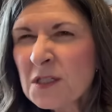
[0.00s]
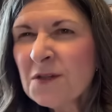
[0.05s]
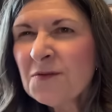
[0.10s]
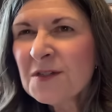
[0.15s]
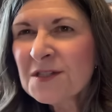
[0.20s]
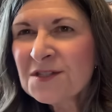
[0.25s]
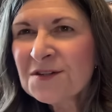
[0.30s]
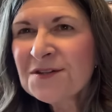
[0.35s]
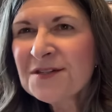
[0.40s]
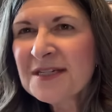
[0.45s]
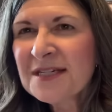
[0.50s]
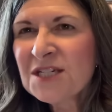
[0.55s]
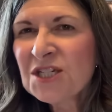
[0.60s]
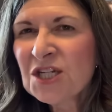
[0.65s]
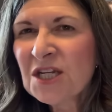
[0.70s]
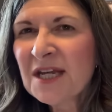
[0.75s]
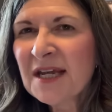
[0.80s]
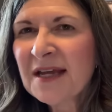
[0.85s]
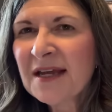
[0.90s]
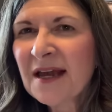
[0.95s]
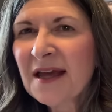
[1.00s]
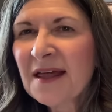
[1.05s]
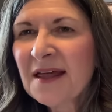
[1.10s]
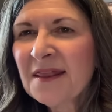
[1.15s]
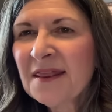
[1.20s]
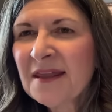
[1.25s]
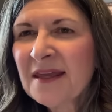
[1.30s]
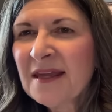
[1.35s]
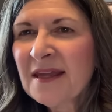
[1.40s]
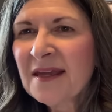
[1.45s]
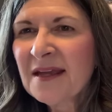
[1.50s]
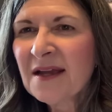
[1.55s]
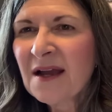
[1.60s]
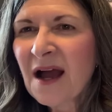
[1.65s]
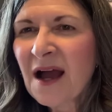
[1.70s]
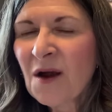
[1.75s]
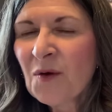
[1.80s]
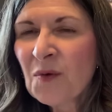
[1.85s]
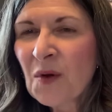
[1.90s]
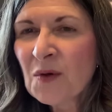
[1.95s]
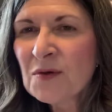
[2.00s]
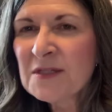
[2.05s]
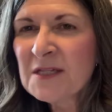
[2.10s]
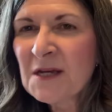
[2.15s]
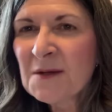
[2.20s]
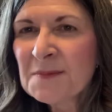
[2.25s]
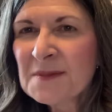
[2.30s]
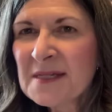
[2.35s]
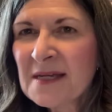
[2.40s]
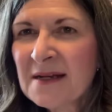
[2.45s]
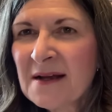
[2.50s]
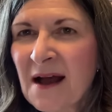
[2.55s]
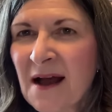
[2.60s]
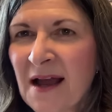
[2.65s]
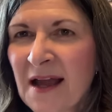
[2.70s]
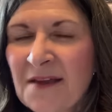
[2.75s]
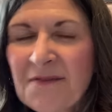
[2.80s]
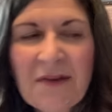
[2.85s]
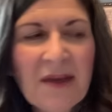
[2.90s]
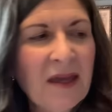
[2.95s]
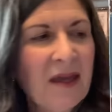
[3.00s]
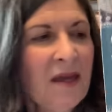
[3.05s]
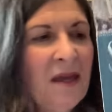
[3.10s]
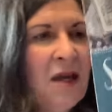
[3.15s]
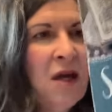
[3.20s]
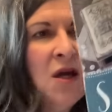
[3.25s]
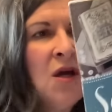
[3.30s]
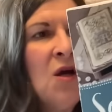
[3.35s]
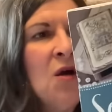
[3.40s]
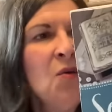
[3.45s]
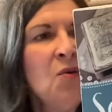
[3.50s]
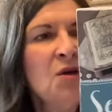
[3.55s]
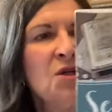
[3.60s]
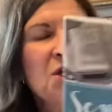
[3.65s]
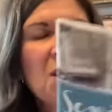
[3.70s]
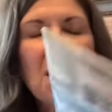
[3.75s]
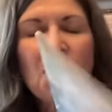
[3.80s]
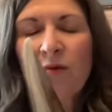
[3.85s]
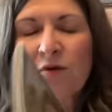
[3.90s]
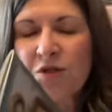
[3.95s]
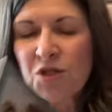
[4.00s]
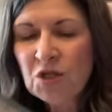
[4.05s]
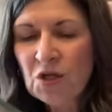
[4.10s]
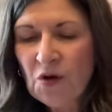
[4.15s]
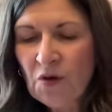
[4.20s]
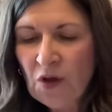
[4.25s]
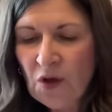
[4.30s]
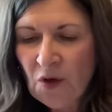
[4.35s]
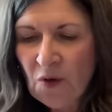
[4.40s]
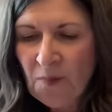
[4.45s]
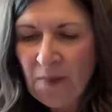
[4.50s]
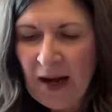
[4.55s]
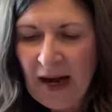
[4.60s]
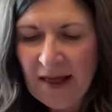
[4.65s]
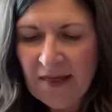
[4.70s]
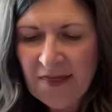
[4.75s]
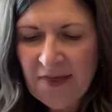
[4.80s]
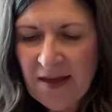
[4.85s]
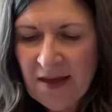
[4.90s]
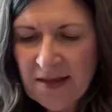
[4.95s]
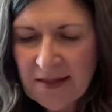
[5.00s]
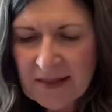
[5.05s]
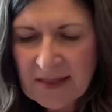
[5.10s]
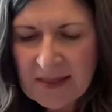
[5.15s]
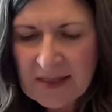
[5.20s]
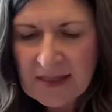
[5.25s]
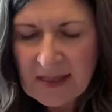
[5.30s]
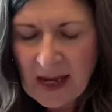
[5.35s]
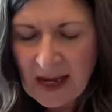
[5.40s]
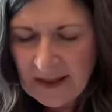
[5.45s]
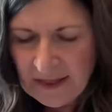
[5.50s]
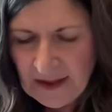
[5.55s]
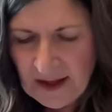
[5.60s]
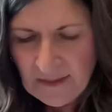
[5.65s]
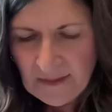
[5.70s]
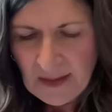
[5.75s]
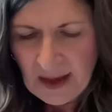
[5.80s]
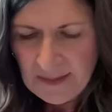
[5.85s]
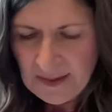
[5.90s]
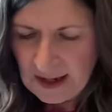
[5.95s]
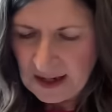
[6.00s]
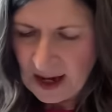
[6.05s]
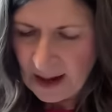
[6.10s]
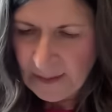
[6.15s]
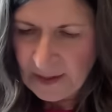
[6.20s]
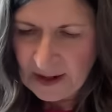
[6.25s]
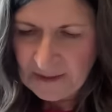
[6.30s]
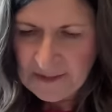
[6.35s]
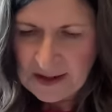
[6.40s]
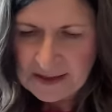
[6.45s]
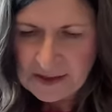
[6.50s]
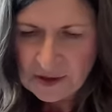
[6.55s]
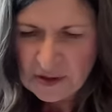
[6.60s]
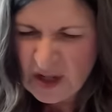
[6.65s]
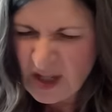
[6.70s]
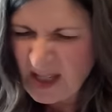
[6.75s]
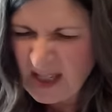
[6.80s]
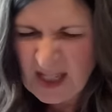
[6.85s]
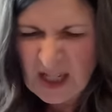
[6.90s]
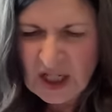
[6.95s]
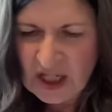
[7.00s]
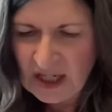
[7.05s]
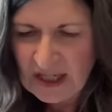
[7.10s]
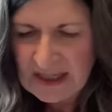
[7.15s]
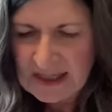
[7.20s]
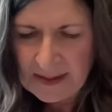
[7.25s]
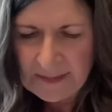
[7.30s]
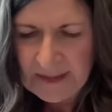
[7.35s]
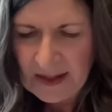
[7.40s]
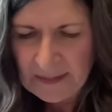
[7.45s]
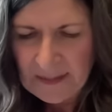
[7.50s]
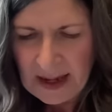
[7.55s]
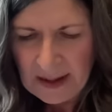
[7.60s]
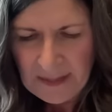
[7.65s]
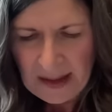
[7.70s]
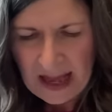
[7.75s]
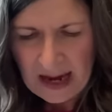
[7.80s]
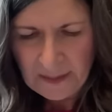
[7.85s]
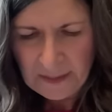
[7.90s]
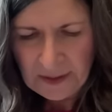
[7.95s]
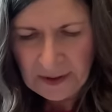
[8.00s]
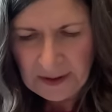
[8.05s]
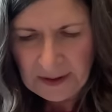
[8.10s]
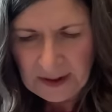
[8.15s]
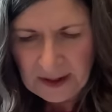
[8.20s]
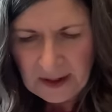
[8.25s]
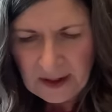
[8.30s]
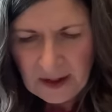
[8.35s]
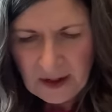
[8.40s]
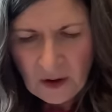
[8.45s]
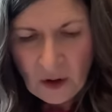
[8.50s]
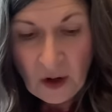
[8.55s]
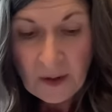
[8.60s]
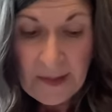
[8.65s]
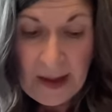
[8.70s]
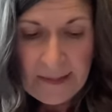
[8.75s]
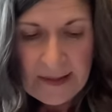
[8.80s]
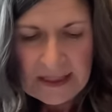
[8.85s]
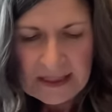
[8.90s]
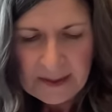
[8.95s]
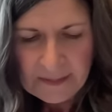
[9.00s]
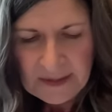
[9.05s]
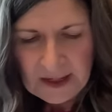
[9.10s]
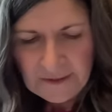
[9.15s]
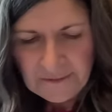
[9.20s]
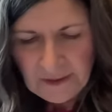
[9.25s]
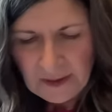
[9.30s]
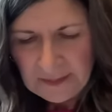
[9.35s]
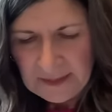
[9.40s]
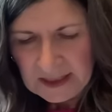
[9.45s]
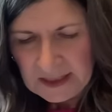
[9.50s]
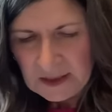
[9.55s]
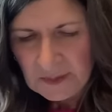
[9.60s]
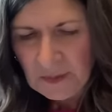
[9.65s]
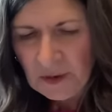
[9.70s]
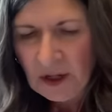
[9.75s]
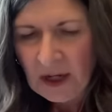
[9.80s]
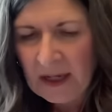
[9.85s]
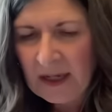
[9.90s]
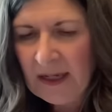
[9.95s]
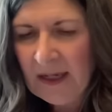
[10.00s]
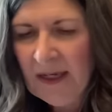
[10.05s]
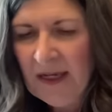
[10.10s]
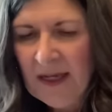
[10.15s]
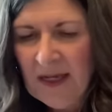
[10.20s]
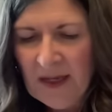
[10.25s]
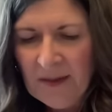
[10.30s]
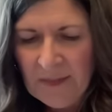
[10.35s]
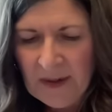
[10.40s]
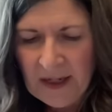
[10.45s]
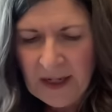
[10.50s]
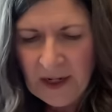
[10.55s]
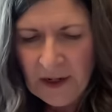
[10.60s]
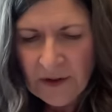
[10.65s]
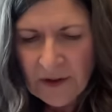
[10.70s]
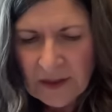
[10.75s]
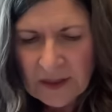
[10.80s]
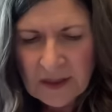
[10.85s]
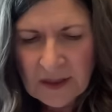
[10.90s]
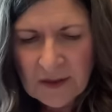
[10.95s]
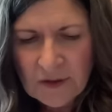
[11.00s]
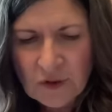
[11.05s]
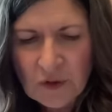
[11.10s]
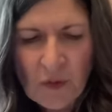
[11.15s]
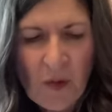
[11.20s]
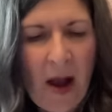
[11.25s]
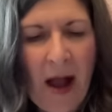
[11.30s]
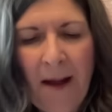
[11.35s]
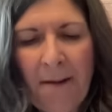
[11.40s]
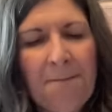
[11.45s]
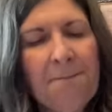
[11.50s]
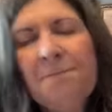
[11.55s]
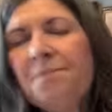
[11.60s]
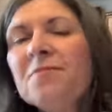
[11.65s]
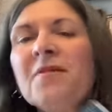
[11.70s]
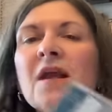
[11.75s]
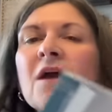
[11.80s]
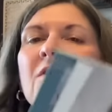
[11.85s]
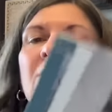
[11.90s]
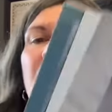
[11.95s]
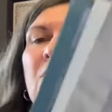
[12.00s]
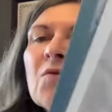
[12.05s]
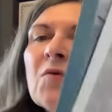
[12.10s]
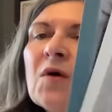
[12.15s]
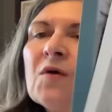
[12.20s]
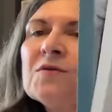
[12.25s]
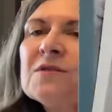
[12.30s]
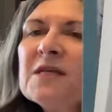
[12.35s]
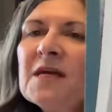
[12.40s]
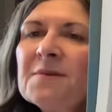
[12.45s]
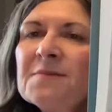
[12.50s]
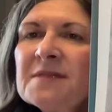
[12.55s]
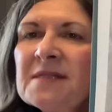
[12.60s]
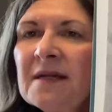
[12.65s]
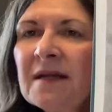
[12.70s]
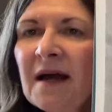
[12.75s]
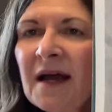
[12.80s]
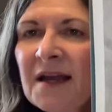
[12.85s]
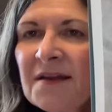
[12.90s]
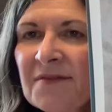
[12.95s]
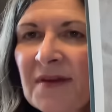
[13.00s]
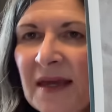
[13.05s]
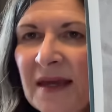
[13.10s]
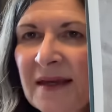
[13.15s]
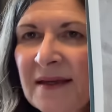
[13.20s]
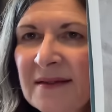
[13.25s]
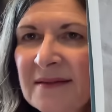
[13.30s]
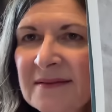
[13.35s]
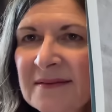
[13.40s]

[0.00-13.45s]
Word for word: of us are stitching the uh, Rose Hips and Ivy, which I will show you, but I think I think maybe a couple of us are just stitching something by Blackbird or maybe something from this book. But here's the drum for Rose Hips and Ivy.